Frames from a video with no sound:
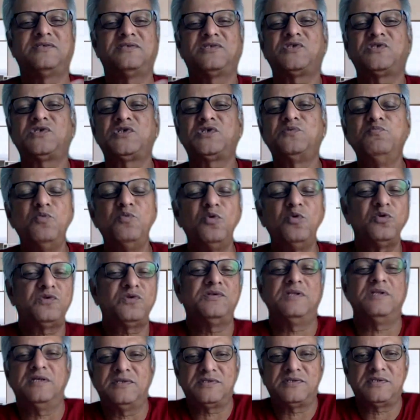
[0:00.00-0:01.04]

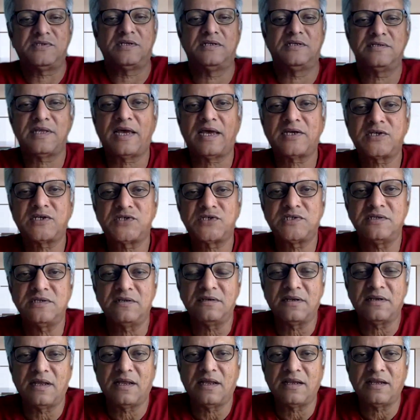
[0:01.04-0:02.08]
smoothness in his
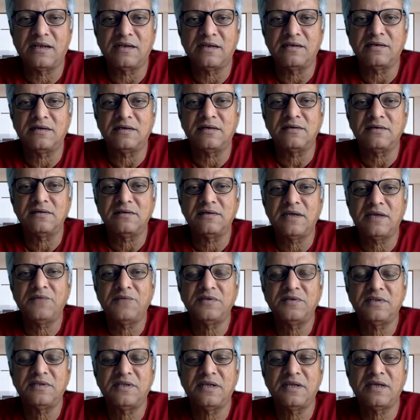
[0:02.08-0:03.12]
action and
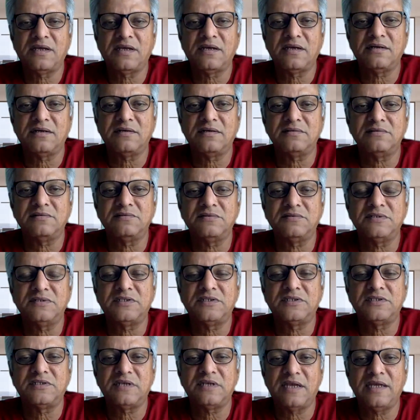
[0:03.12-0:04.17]
everything
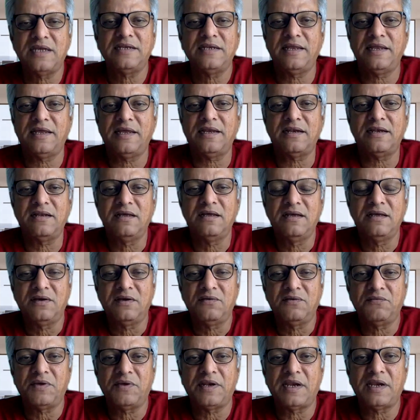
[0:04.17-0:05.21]
which he did
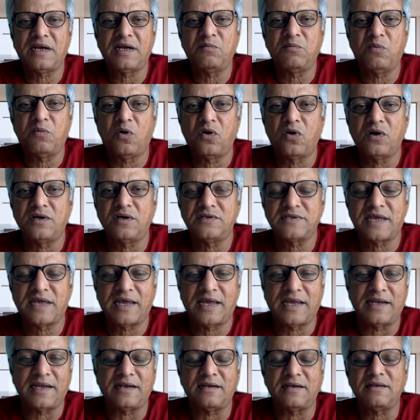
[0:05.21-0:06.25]
when he had a ball in his
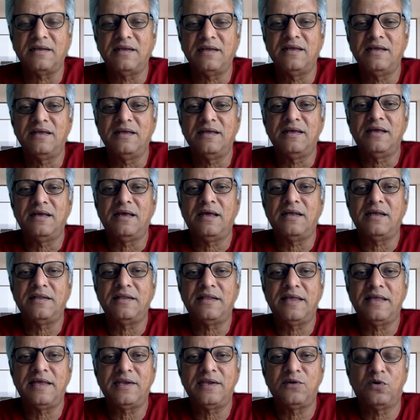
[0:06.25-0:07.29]
hand. And
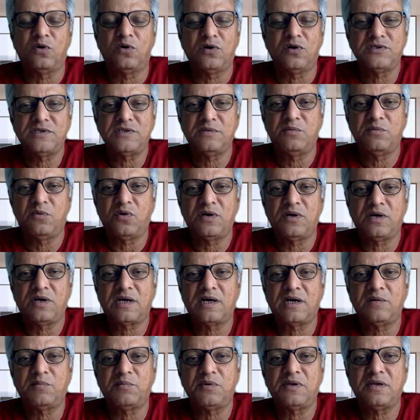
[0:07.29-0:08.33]
there he was, he bowled a
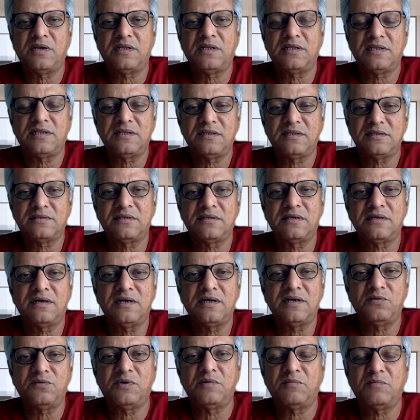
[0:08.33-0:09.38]
couple, and then the
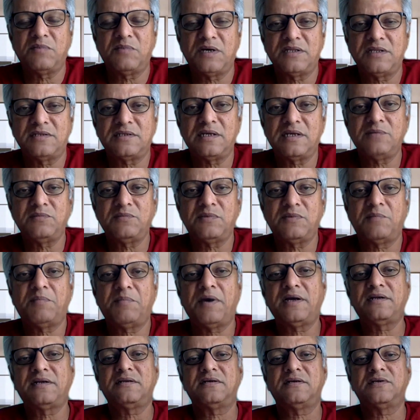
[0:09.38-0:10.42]
third one, by the time the
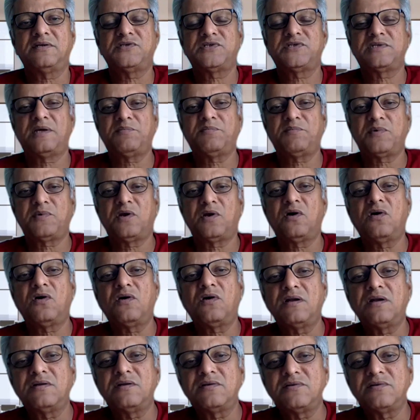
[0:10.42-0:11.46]
batter stepped
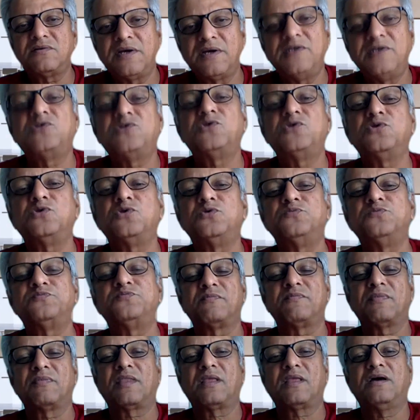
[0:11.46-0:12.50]
out and tried to
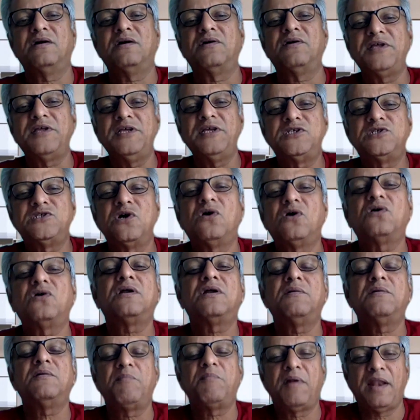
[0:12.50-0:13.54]
reach out
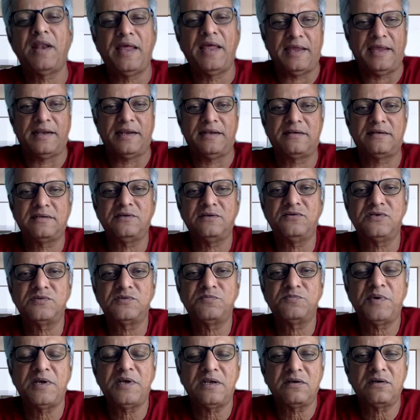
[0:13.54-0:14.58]
and play it, he was
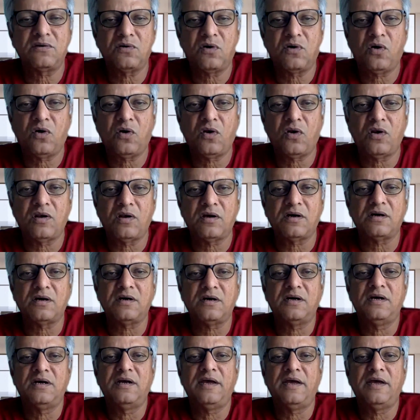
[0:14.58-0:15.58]
beaten all